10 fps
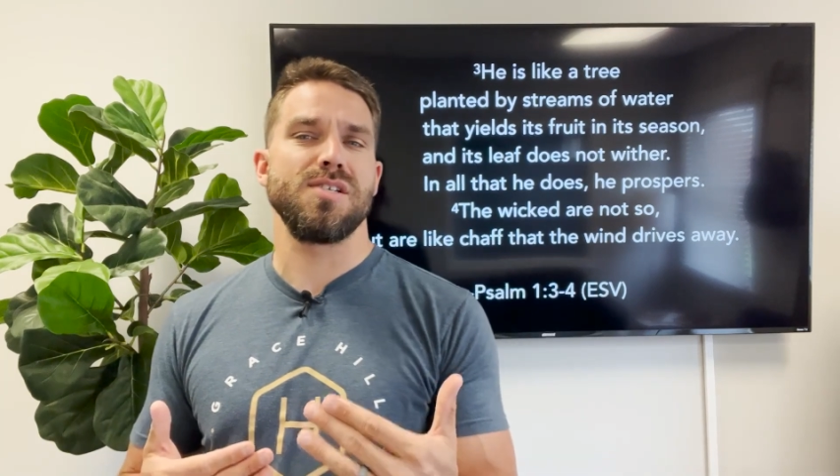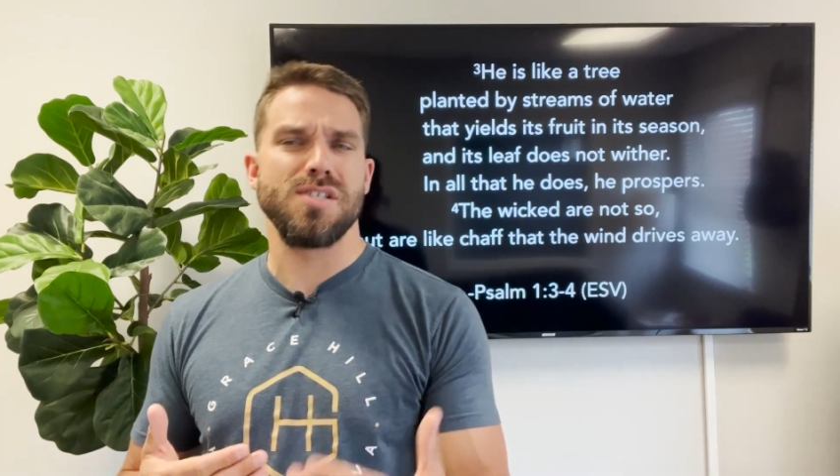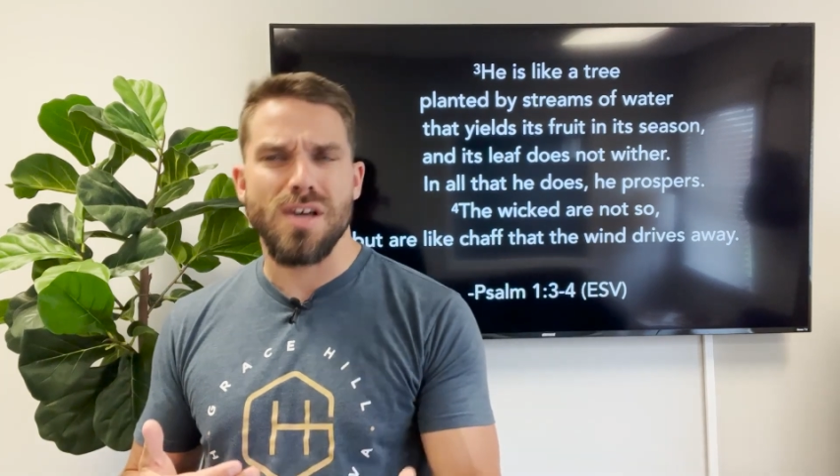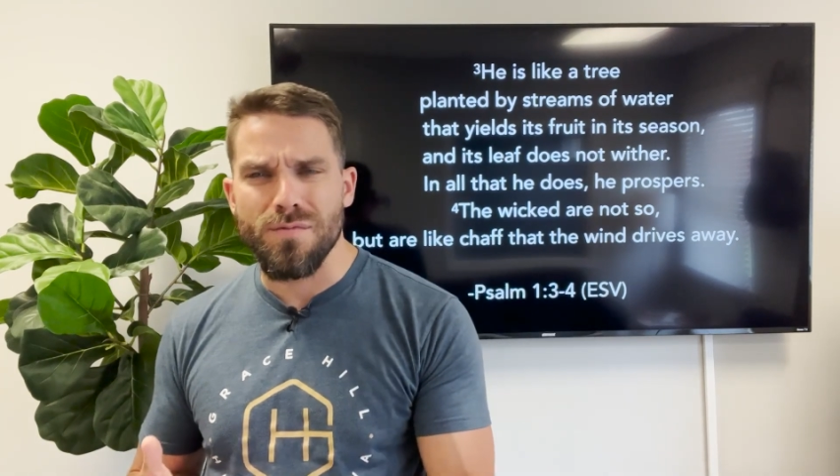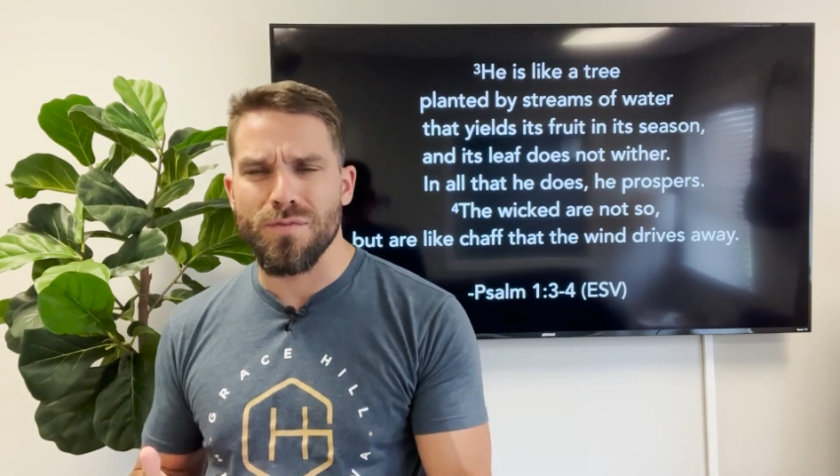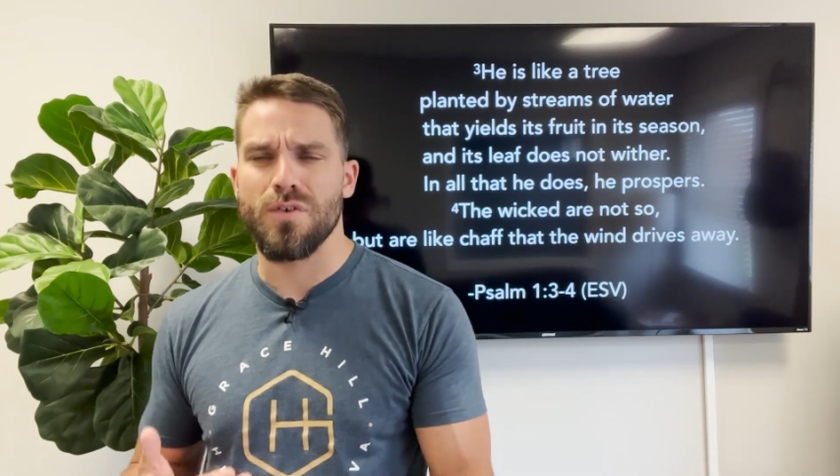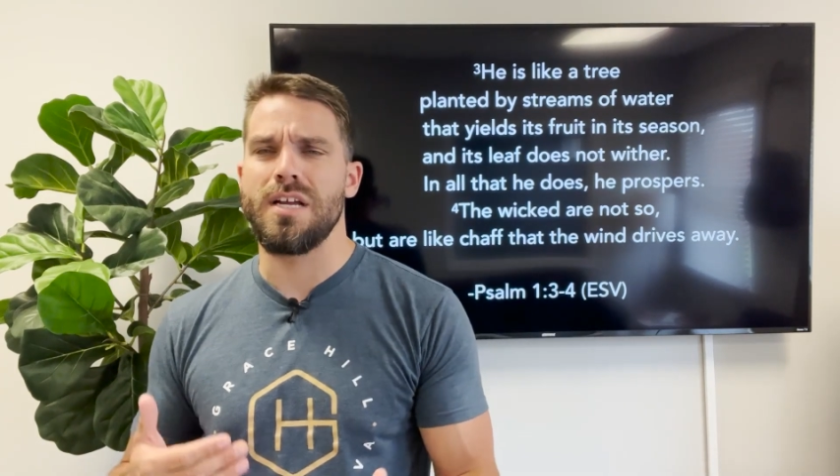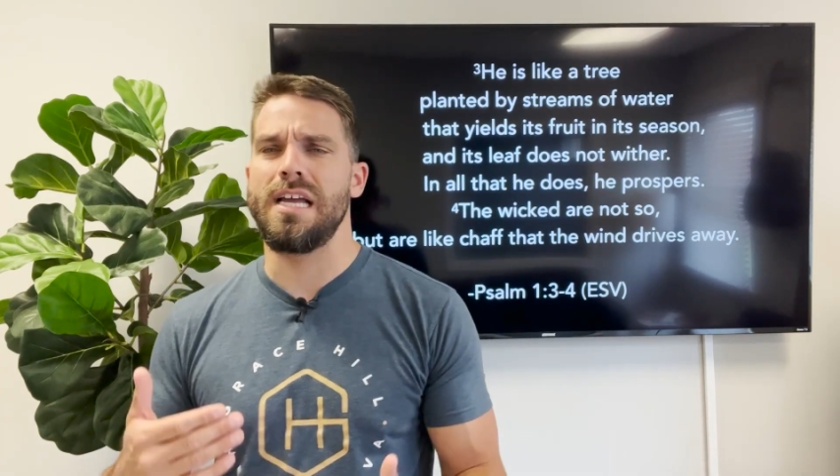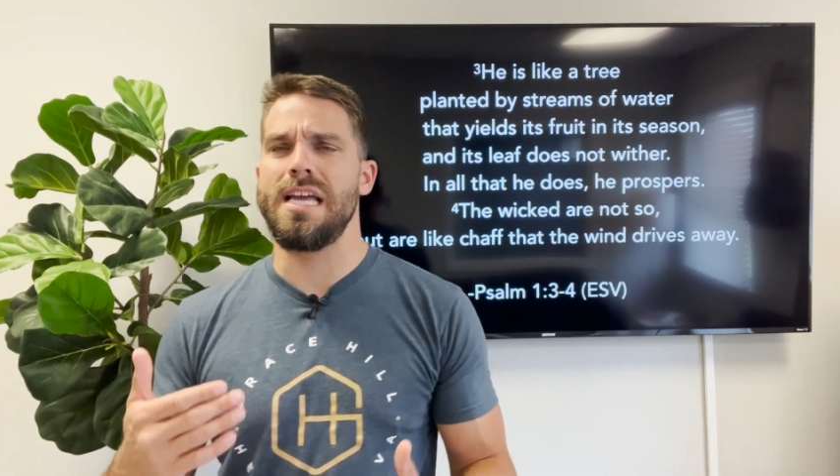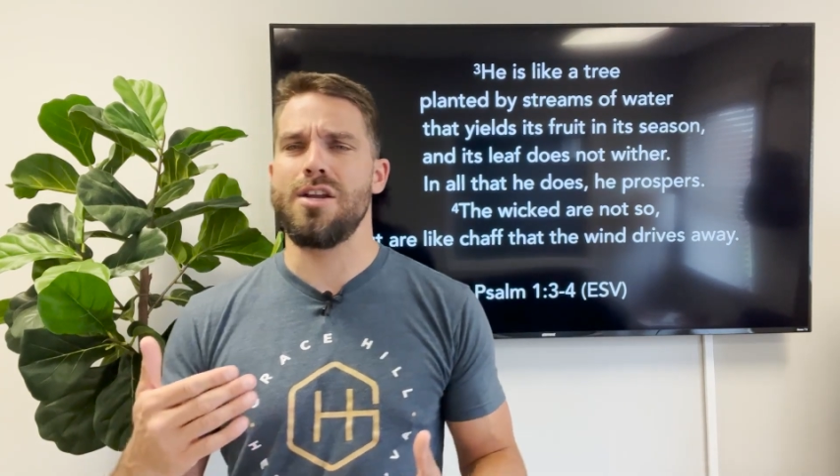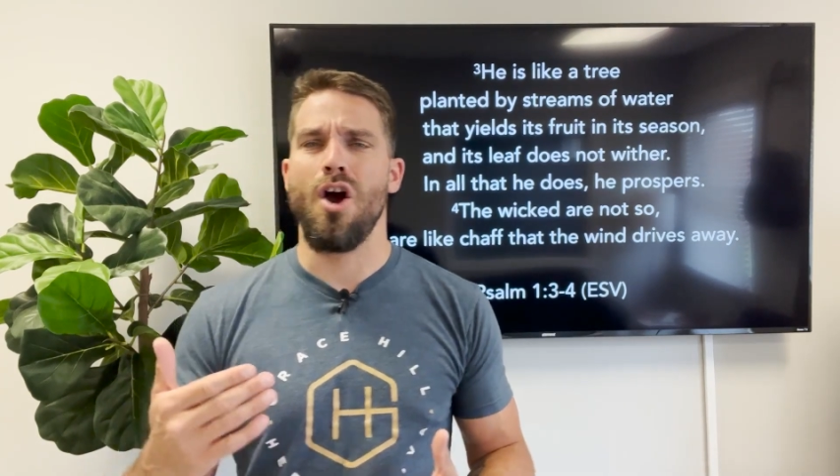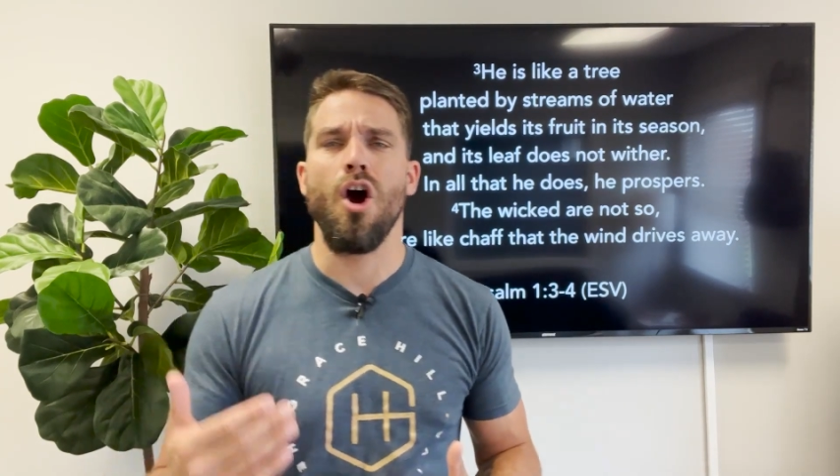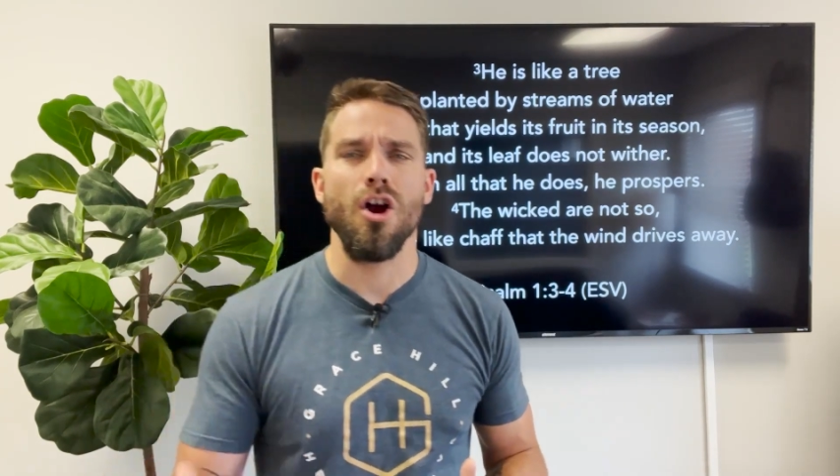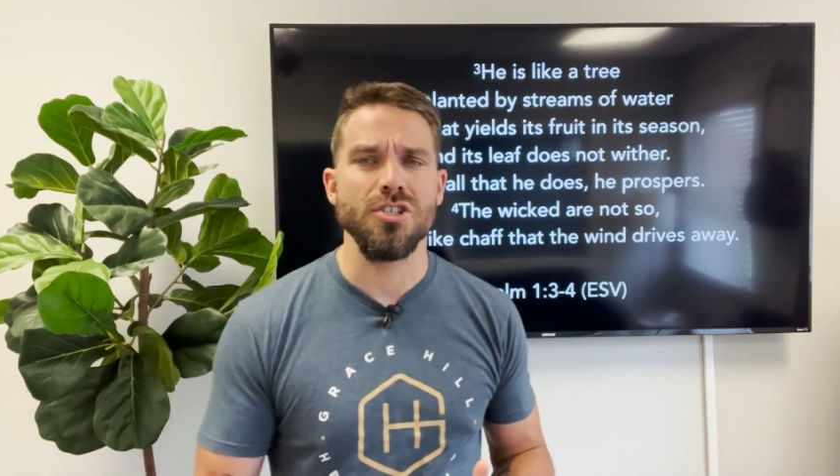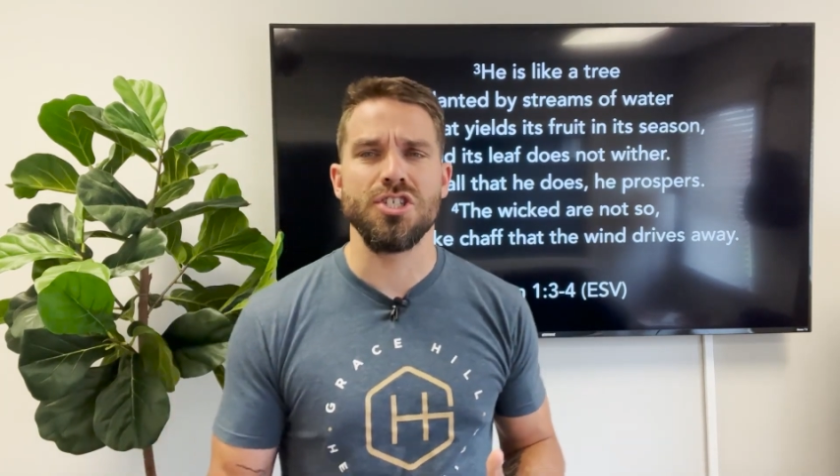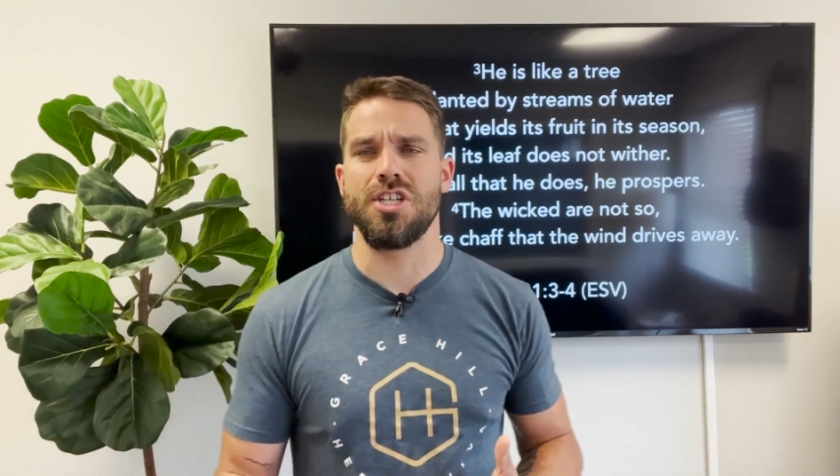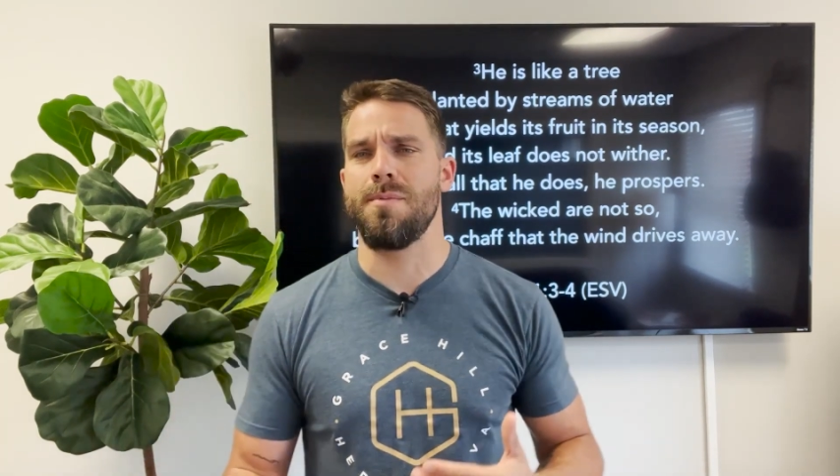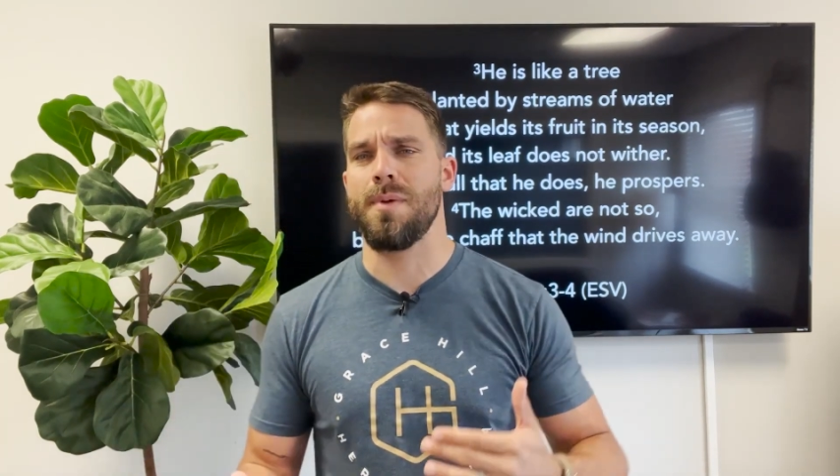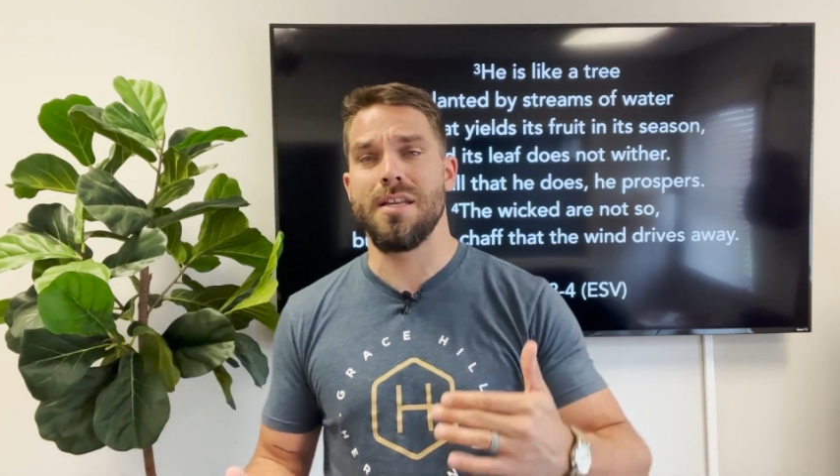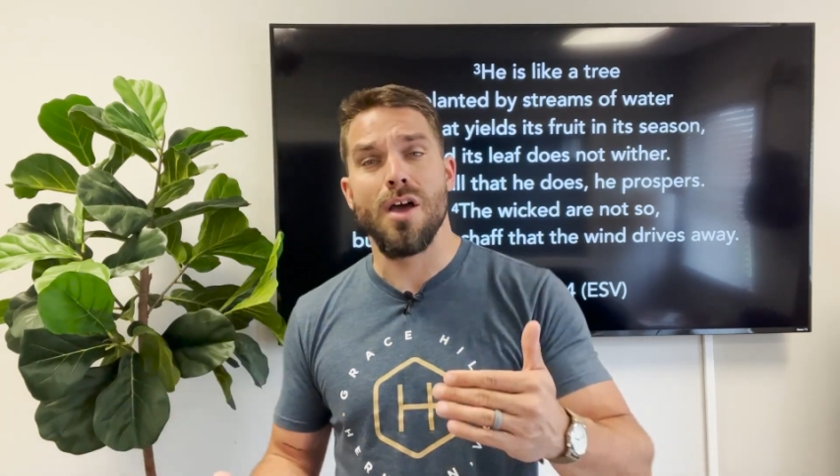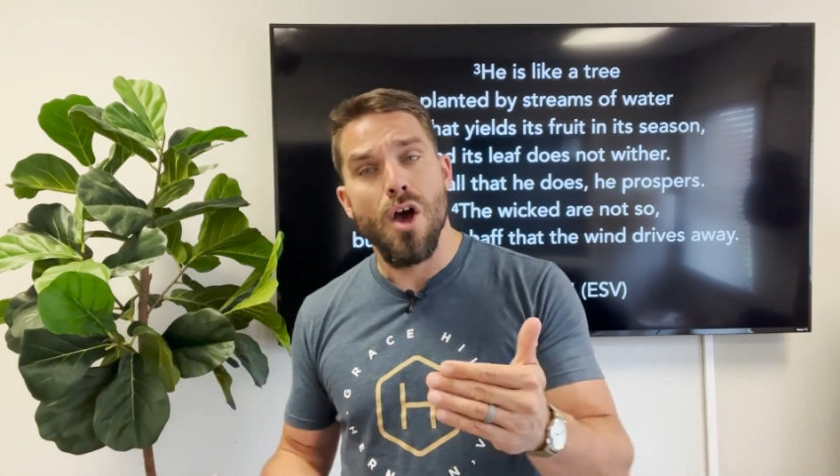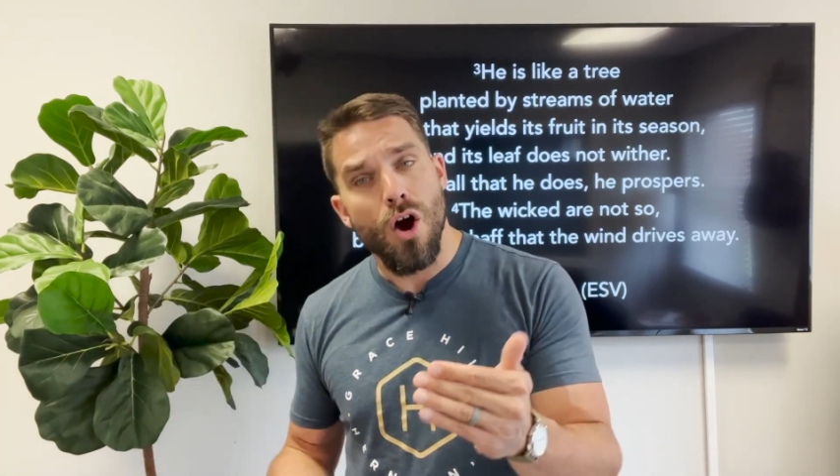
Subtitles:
suffering and hardship and